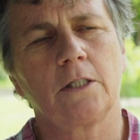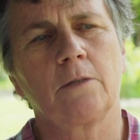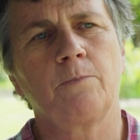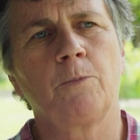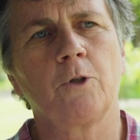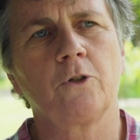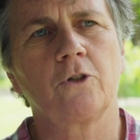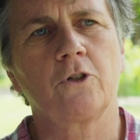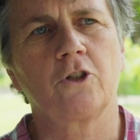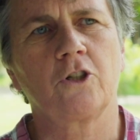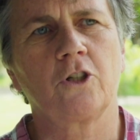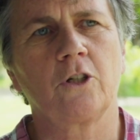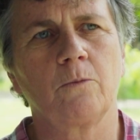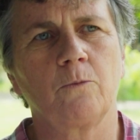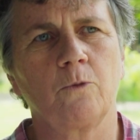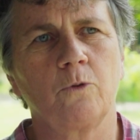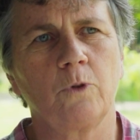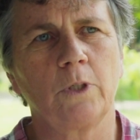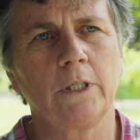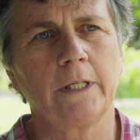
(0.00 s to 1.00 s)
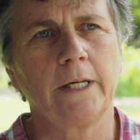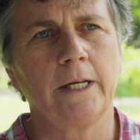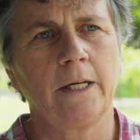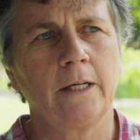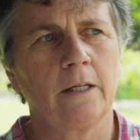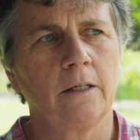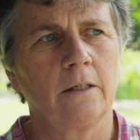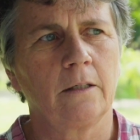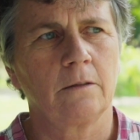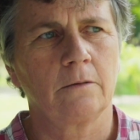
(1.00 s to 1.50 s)
sponsorship really
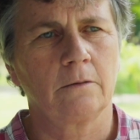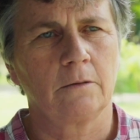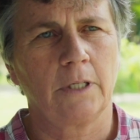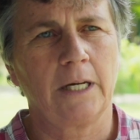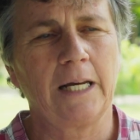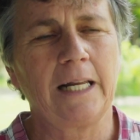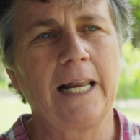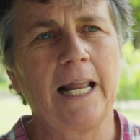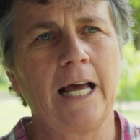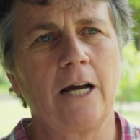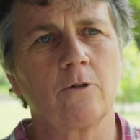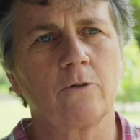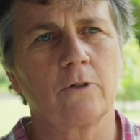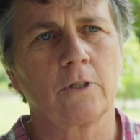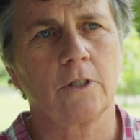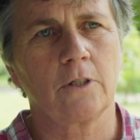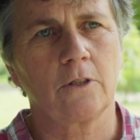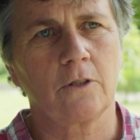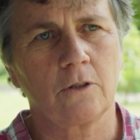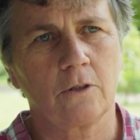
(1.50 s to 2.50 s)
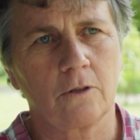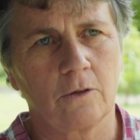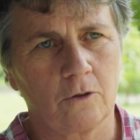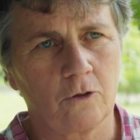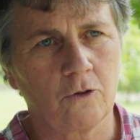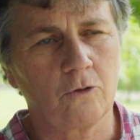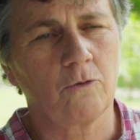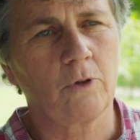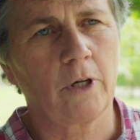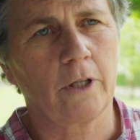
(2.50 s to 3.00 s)
allows us
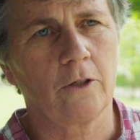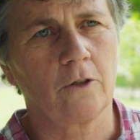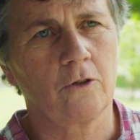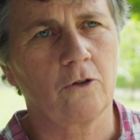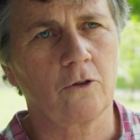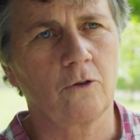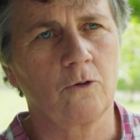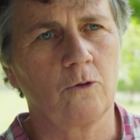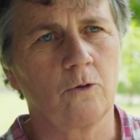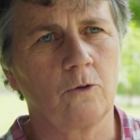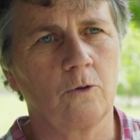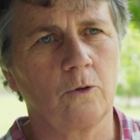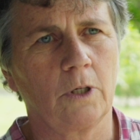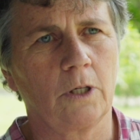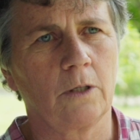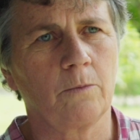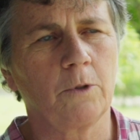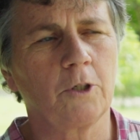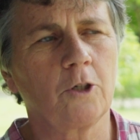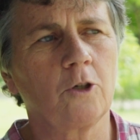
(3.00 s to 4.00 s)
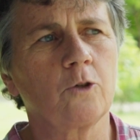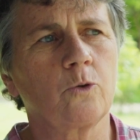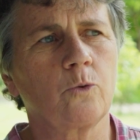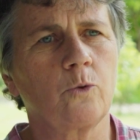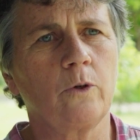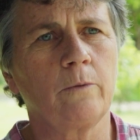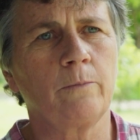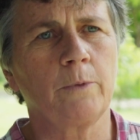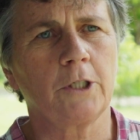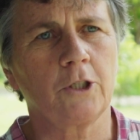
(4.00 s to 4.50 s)
to run the school. And because
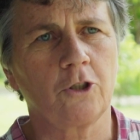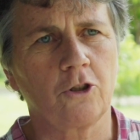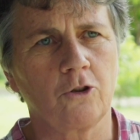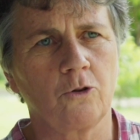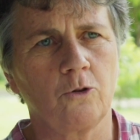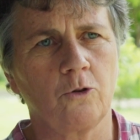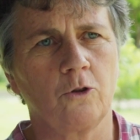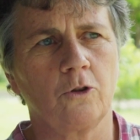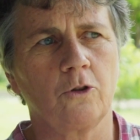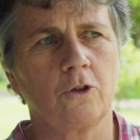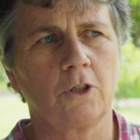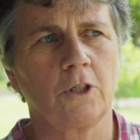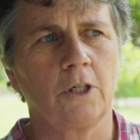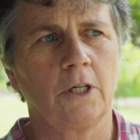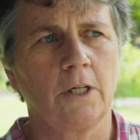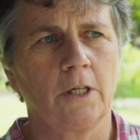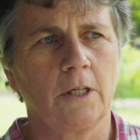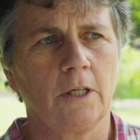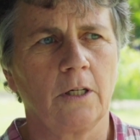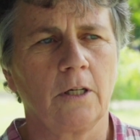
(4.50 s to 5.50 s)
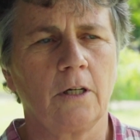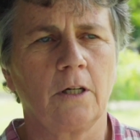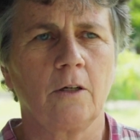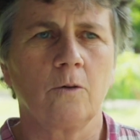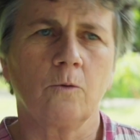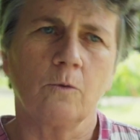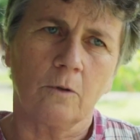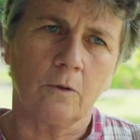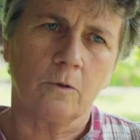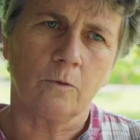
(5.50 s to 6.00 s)
we're a bit short,
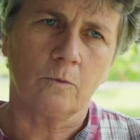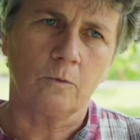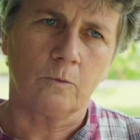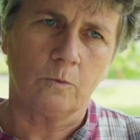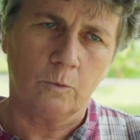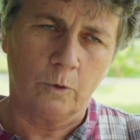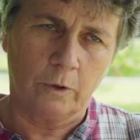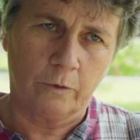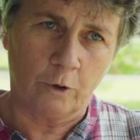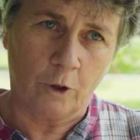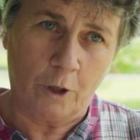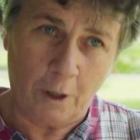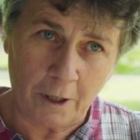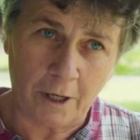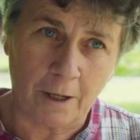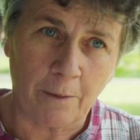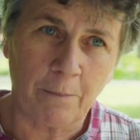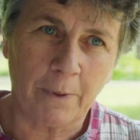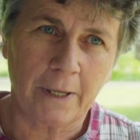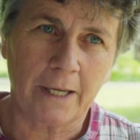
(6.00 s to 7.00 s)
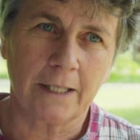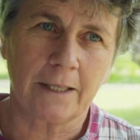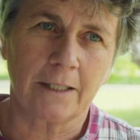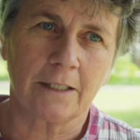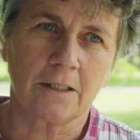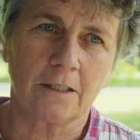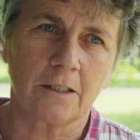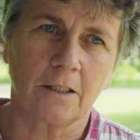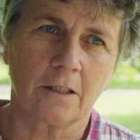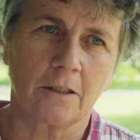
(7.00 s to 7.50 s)
uh, we've got a campaign
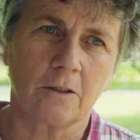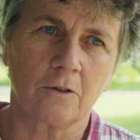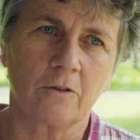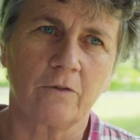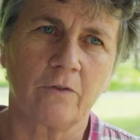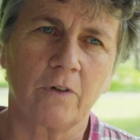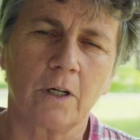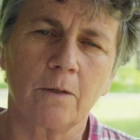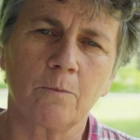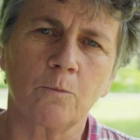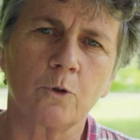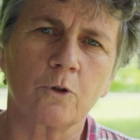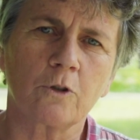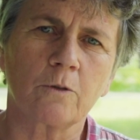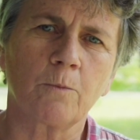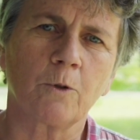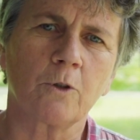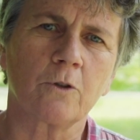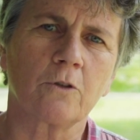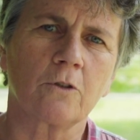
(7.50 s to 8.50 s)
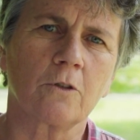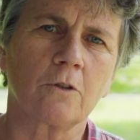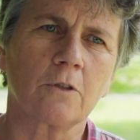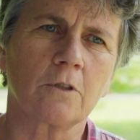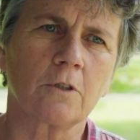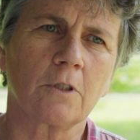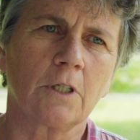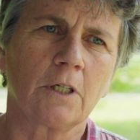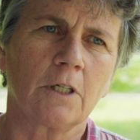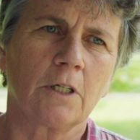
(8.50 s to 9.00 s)
this year to find more
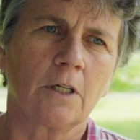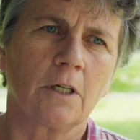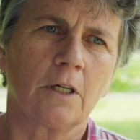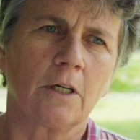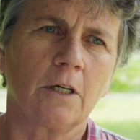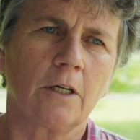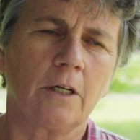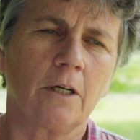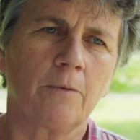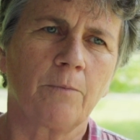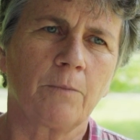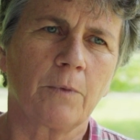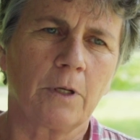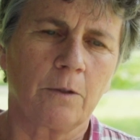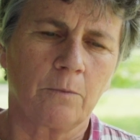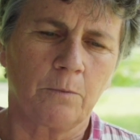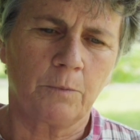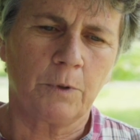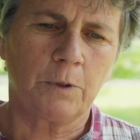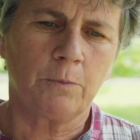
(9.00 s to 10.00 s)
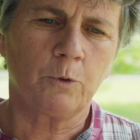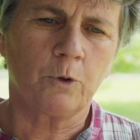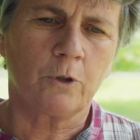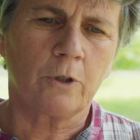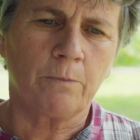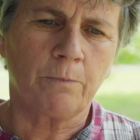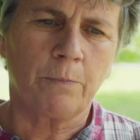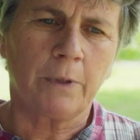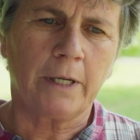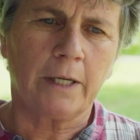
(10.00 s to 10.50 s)
sponsors. Um, and people
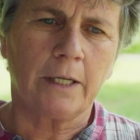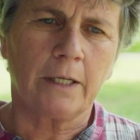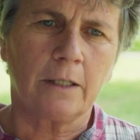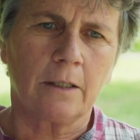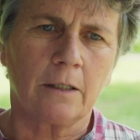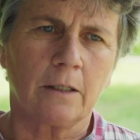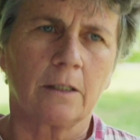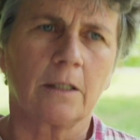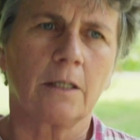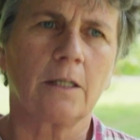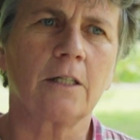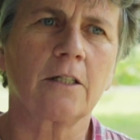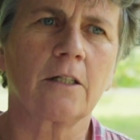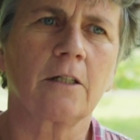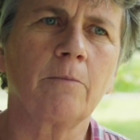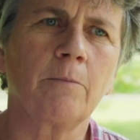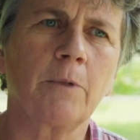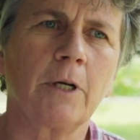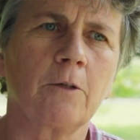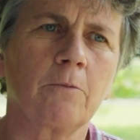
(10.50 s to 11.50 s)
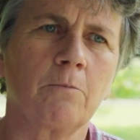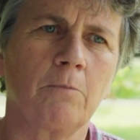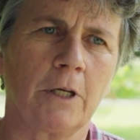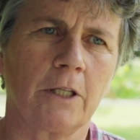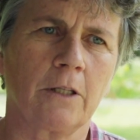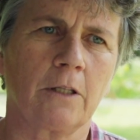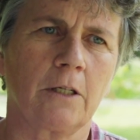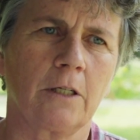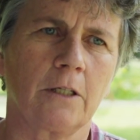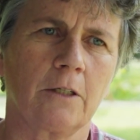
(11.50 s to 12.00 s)
can pay in a little amount
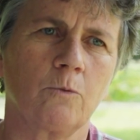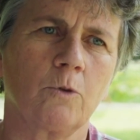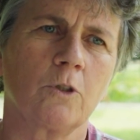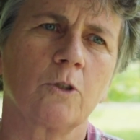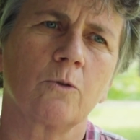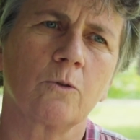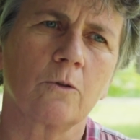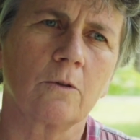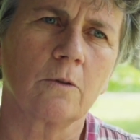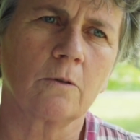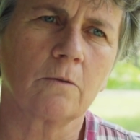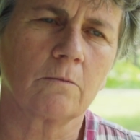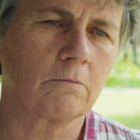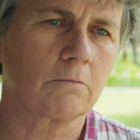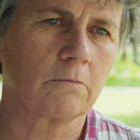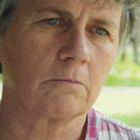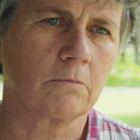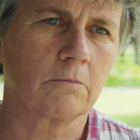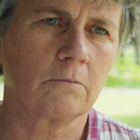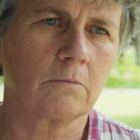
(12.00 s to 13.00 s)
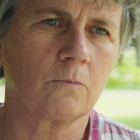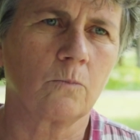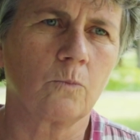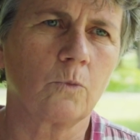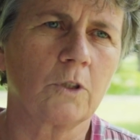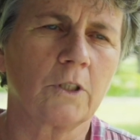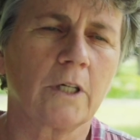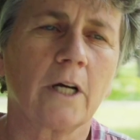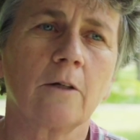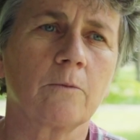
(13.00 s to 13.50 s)
monthly, which, would,
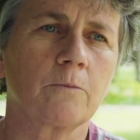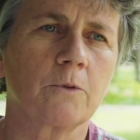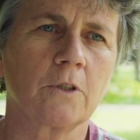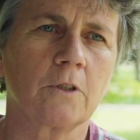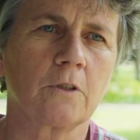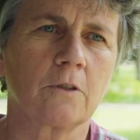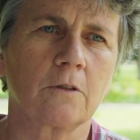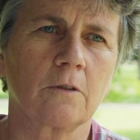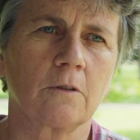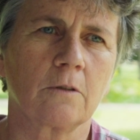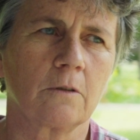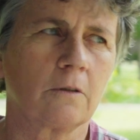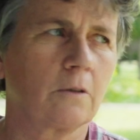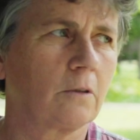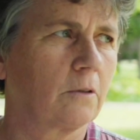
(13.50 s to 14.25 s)
which helps us